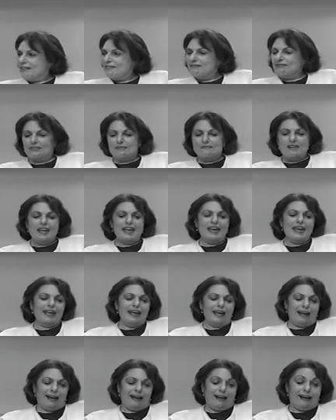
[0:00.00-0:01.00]
for
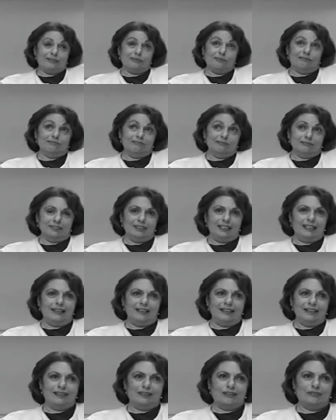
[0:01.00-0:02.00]
me, oh, um,
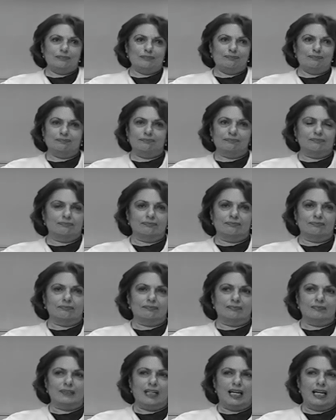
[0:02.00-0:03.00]
you know,
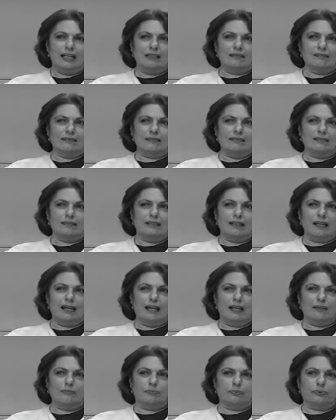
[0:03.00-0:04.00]
it
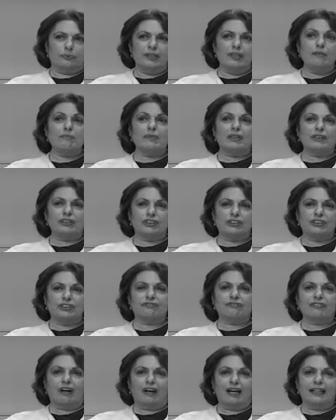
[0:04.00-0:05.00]
it pretty much
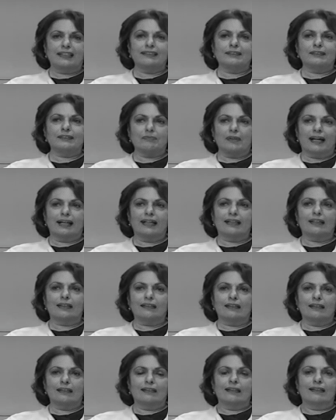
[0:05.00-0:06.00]
defined my
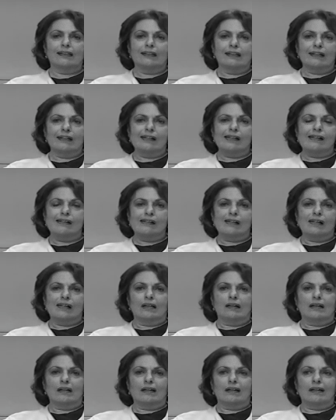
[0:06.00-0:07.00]

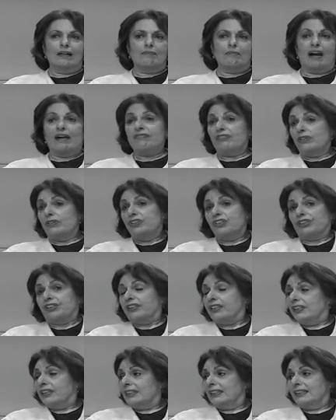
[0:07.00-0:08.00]
my future
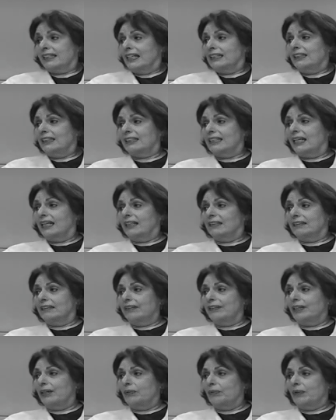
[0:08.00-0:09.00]
in the sense that
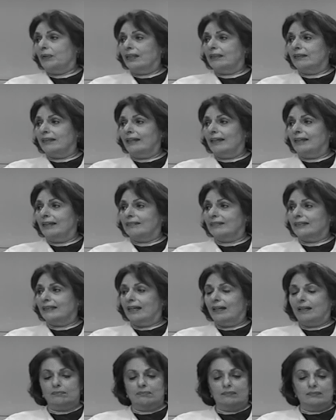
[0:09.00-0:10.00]
you know it it
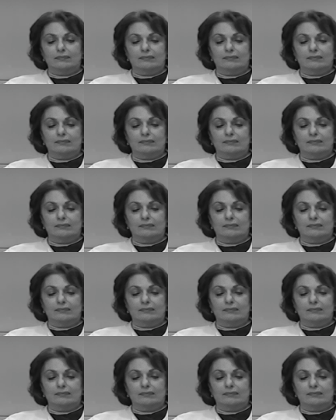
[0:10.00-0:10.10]
um,